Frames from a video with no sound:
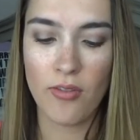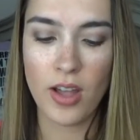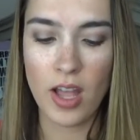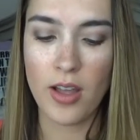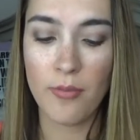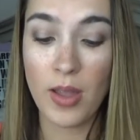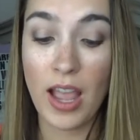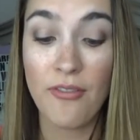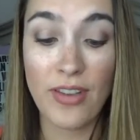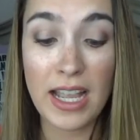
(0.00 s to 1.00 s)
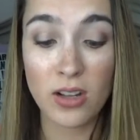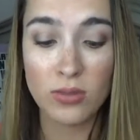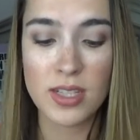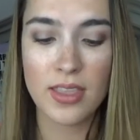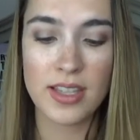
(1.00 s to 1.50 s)
um, I
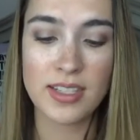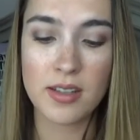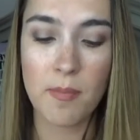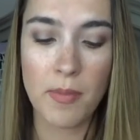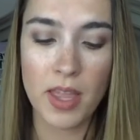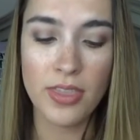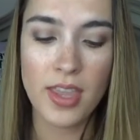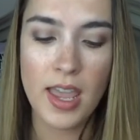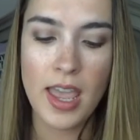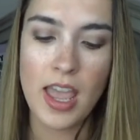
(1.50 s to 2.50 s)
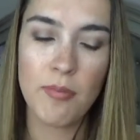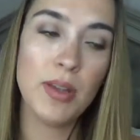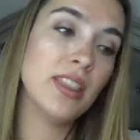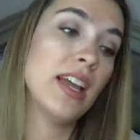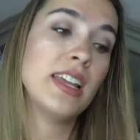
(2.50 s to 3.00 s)
found this month and
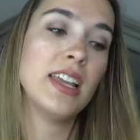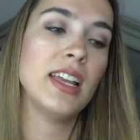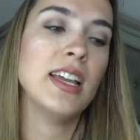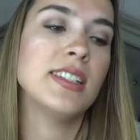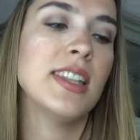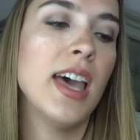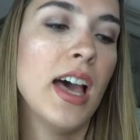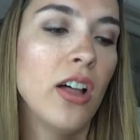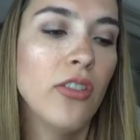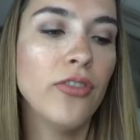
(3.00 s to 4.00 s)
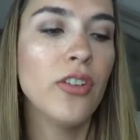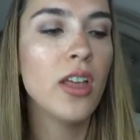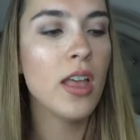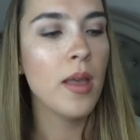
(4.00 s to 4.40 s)
been liking. It's the e.l.f.